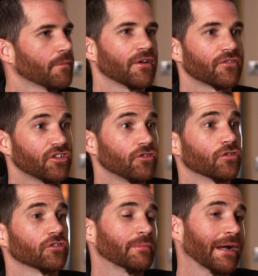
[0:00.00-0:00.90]
I mean, obviously you
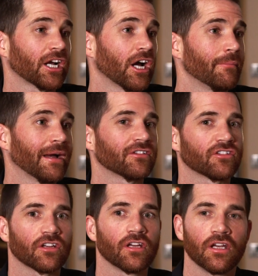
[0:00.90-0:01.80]
talked about going back
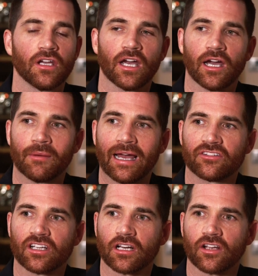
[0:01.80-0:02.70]
to
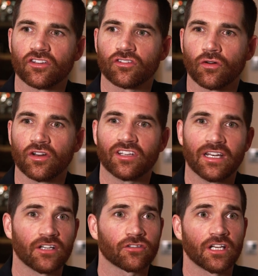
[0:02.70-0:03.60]
acting classes, or is it
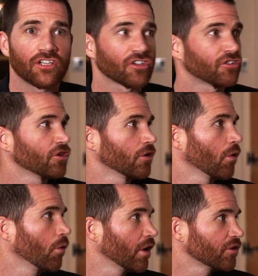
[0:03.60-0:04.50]
literally just you're
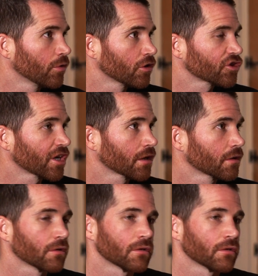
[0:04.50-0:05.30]
always watching?